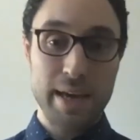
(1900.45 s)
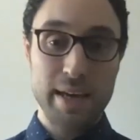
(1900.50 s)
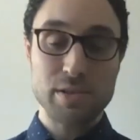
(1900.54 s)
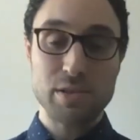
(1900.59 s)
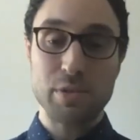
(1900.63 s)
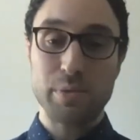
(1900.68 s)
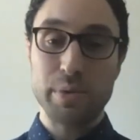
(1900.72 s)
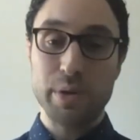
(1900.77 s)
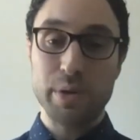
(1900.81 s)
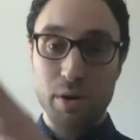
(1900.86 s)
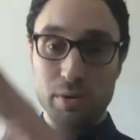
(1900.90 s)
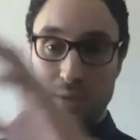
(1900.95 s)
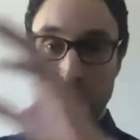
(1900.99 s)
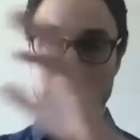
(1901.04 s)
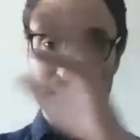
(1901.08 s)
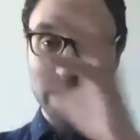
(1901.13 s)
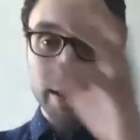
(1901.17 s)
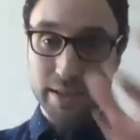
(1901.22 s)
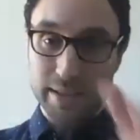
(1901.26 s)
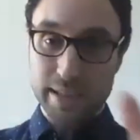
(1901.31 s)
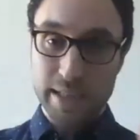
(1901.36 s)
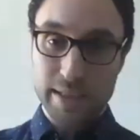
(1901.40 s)
So we only
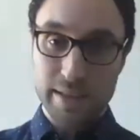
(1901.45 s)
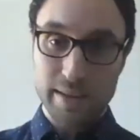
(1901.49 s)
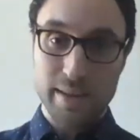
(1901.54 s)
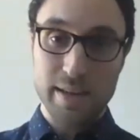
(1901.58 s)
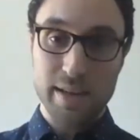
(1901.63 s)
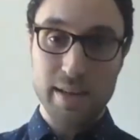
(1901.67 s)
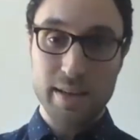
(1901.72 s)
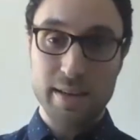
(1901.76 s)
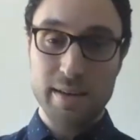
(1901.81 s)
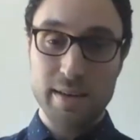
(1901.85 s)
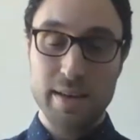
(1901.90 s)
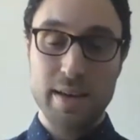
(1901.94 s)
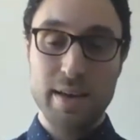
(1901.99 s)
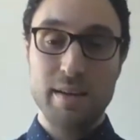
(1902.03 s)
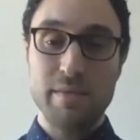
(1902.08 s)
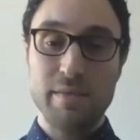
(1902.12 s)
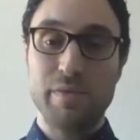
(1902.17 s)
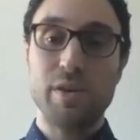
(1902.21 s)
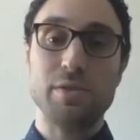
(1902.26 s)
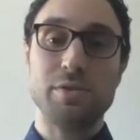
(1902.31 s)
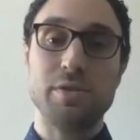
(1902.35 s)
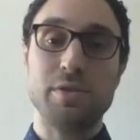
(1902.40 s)
looked at the
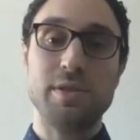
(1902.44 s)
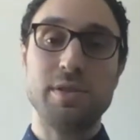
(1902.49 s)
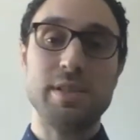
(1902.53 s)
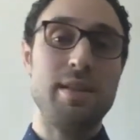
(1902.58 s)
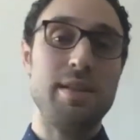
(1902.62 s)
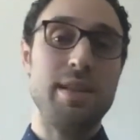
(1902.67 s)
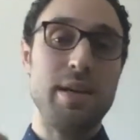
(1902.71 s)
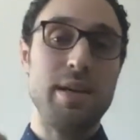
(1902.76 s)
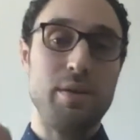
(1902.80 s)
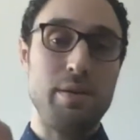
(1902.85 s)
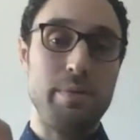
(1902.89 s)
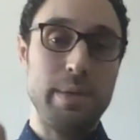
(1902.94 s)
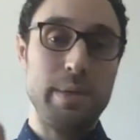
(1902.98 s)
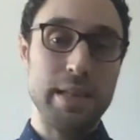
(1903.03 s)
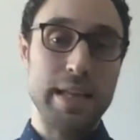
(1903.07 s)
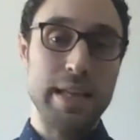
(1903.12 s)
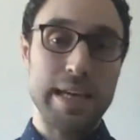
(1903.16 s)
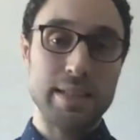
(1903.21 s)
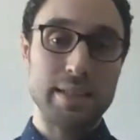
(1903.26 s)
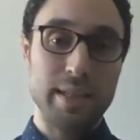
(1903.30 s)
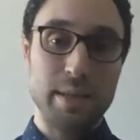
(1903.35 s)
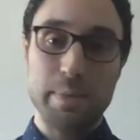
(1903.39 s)
folks who said that they would be
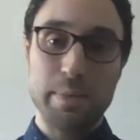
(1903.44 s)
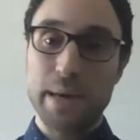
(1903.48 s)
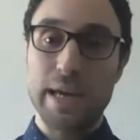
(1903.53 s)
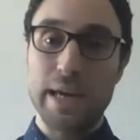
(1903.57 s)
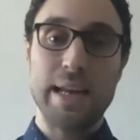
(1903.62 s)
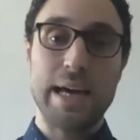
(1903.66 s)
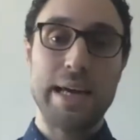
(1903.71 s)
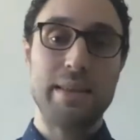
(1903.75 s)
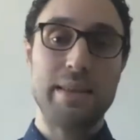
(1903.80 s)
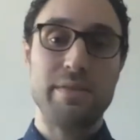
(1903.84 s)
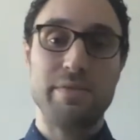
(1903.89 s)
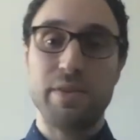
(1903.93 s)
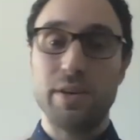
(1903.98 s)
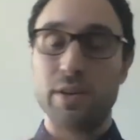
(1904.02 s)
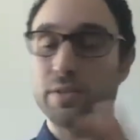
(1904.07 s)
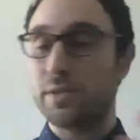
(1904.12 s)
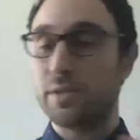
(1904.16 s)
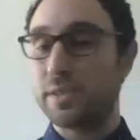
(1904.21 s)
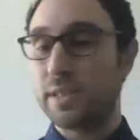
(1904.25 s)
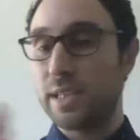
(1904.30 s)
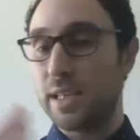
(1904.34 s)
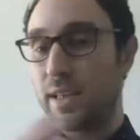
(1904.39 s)
likely to pay, not the folks
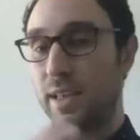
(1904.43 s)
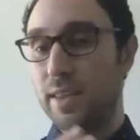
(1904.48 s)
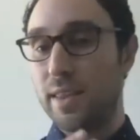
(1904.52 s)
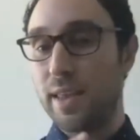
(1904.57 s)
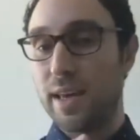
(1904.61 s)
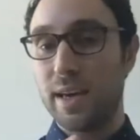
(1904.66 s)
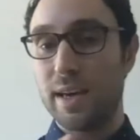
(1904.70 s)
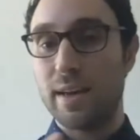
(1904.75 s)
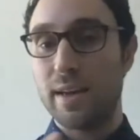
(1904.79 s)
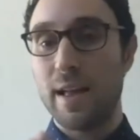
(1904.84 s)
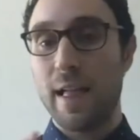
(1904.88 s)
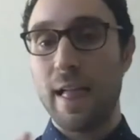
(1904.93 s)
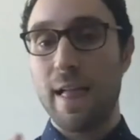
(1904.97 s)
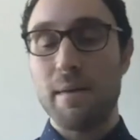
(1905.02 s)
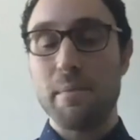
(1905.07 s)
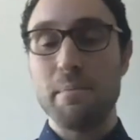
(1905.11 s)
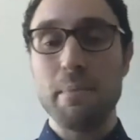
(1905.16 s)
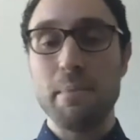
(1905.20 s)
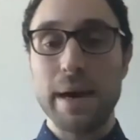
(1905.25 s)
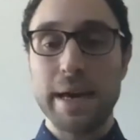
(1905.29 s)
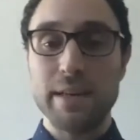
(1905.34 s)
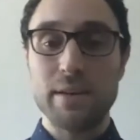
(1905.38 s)
who said that they
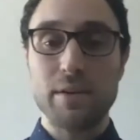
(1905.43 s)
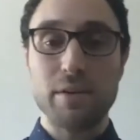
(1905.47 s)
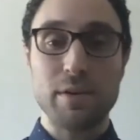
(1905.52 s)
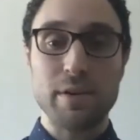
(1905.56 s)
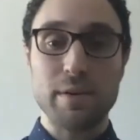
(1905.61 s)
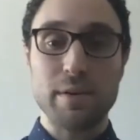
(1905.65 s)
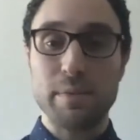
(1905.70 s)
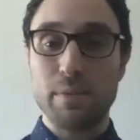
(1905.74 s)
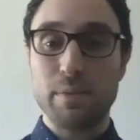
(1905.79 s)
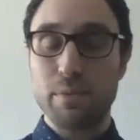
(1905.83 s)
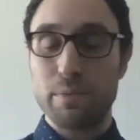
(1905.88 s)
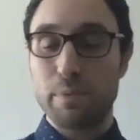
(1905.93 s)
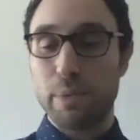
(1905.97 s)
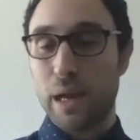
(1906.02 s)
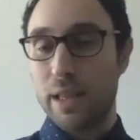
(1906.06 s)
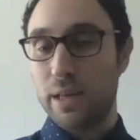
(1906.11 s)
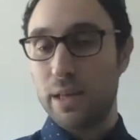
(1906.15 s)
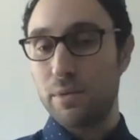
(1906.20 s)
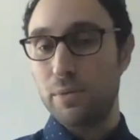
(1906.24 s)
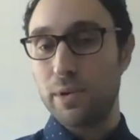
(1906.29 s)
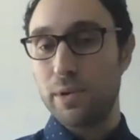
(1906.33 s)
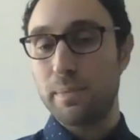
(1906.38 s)
might or
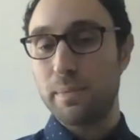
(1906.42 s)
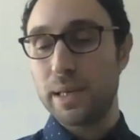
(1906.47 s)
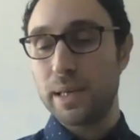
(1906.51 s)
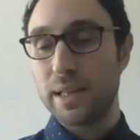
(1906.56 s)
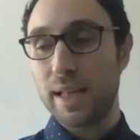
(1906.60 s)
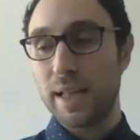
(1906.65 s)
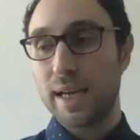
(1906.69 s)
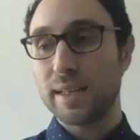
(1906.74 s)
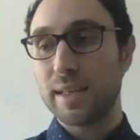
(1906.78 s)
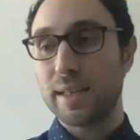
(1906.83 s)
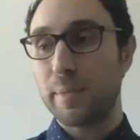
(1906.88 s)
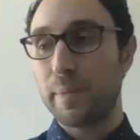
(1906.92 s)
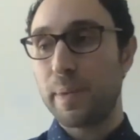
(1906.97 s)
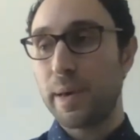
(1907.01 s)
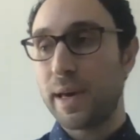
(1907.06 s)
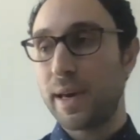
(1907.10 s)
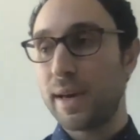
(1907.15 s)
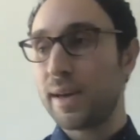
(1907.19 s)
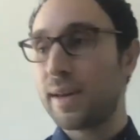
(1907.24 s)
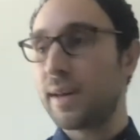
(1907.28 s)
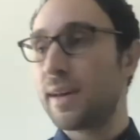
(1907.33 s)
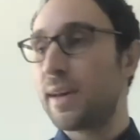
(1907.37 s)
probably wouldn't be likely to pay.